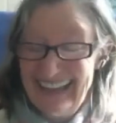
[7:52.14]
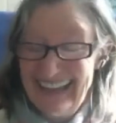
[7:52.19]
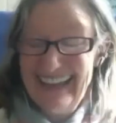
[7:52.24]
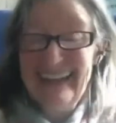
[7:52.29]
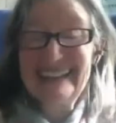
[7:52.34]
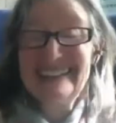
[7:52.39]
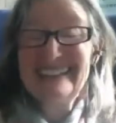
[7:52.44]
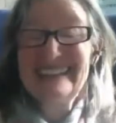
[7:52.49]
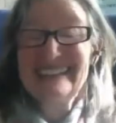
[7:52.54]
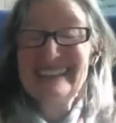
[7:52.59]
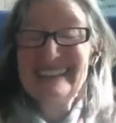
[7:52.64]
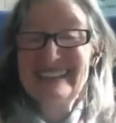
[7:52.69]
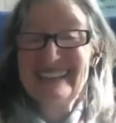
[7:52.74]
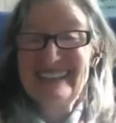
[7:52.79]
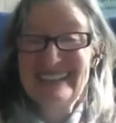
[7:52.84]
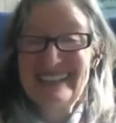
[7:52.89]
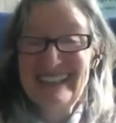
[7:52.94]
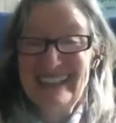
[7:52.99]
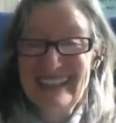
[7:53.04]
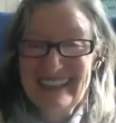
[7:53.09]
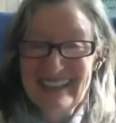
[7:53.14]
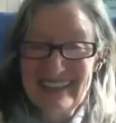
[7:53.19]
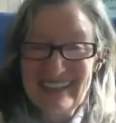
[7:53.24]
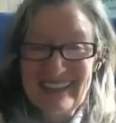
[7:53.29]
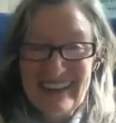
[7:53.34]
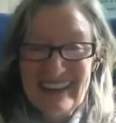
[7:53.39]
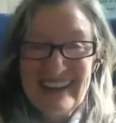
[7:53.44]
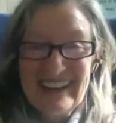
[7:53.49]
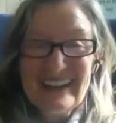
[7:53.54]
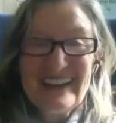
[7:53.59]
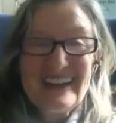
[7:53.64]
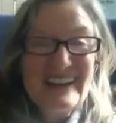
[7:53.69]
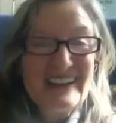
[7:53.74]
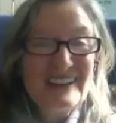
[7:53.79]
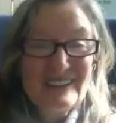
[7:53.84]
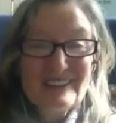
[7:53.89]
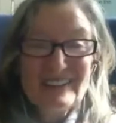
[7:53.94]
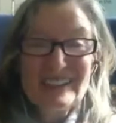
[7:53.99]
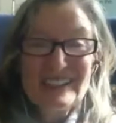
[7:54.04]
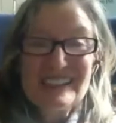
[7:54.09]
I just looked at her.
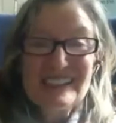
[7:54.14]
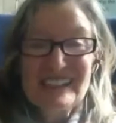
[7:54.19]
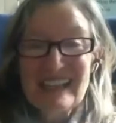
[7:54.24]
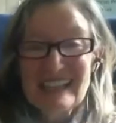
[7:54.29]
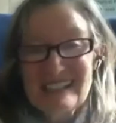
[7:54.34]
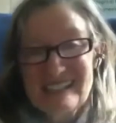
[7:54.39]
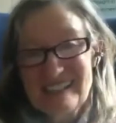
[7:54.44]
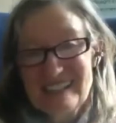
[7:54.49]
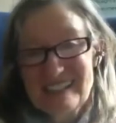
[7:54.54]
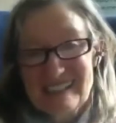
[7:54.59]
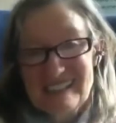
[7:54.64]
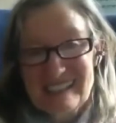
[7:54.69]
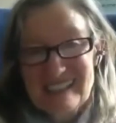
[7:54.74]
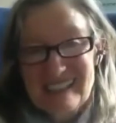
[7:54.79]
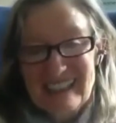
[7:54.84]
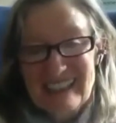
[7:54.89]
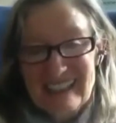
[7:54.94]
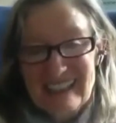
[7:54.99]
3 sessions.